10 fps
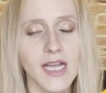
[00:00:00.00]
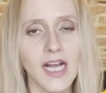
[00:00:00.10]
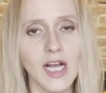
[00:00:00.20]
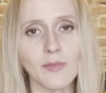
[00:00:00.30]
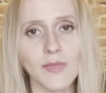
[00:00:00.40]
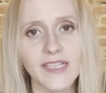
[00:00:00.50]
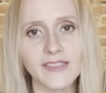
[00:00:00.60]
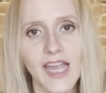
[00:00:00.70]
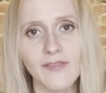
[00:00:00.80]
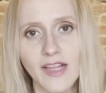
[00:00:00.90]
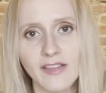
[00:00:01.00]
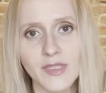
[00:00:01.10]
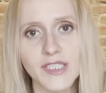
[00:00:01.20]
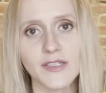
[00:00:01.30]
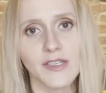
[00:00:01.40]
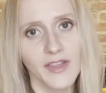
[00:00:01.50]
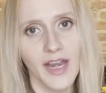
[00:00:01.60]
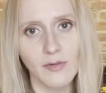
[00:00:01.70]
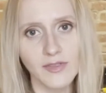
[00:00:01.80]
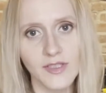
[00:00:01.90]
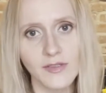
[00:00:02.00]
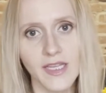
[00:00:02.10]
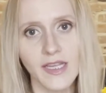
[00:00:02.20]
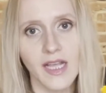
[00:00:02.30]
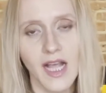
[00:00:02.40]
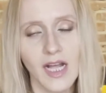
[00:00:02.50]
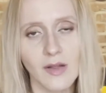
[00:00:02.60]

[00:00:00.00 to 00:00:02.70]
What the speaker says: And Tyvek, the material that I was using,